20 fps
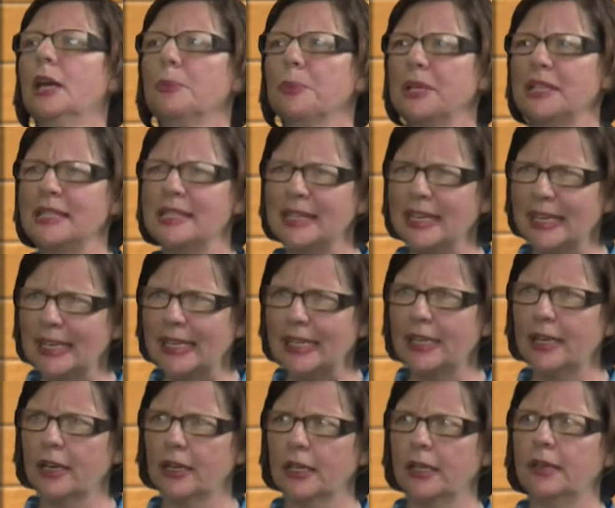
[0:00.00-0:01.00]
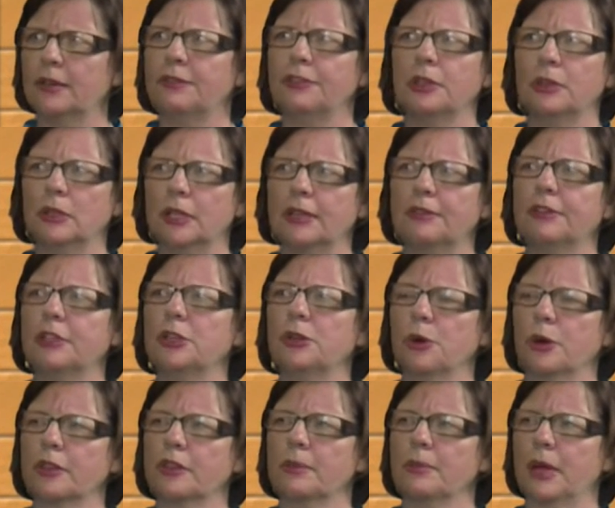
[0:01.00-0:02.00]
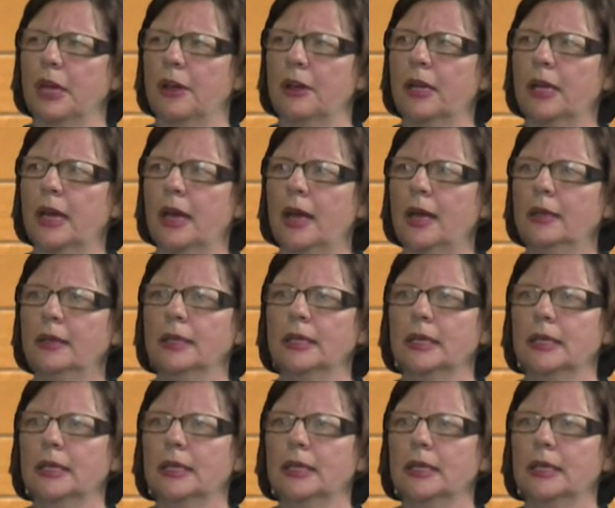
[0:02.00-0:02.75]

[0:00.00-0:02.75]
Particularly if you live in North America,